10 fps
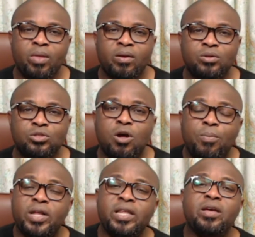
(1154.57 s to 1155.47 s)

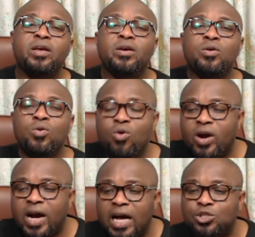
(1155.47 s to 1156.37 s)
Somebody who
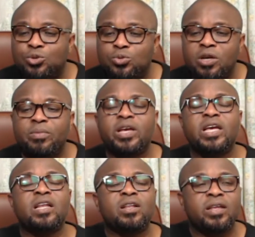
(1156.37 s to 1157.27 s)
can swim
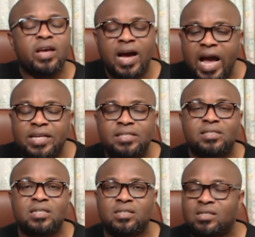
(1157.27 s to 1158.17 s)
in the high
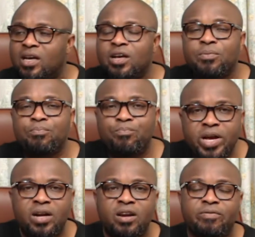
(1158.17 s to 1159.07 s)
seas,
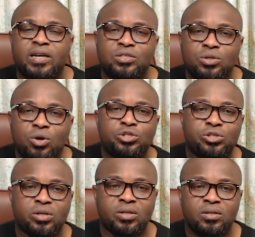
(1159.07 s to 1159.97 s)
big rivers,
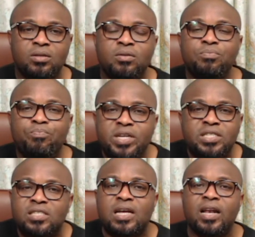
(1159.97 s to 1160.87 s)
ocean,
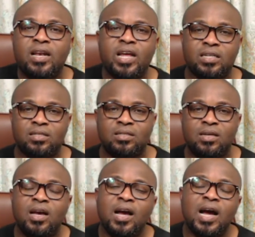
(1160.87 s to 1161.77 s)
beaches and lakes.
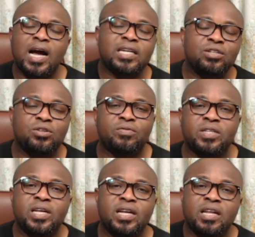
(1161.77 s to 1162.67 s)
At the end of the
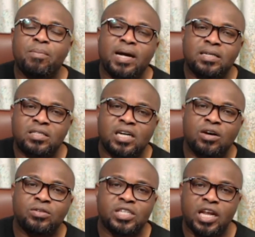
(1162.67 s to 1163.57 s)
day, the man
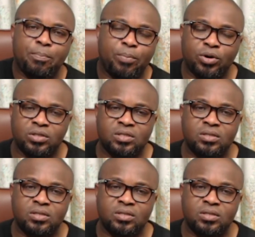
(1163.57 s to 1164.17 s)
drowned in a pond.